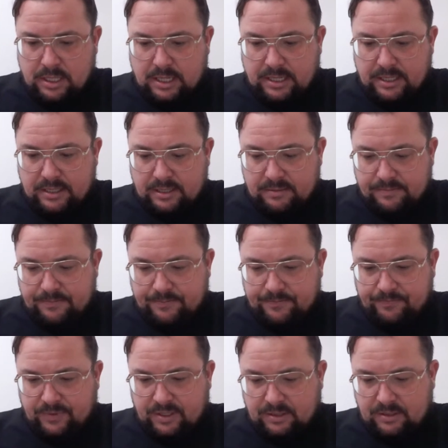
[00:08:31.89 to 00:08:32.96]
And
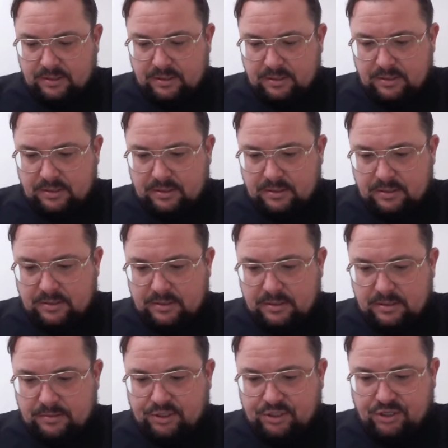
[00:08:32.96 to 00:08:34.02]
I'm
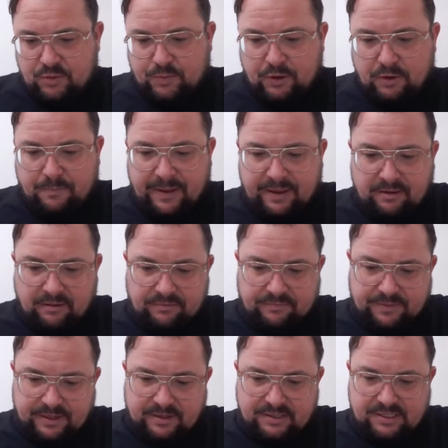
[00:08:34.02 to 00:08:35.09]
just going to put a bet on
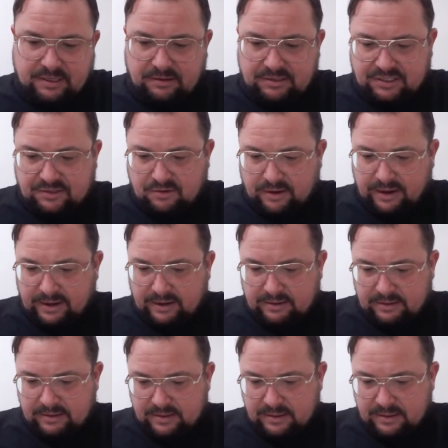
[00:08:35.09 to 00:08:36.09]
because last night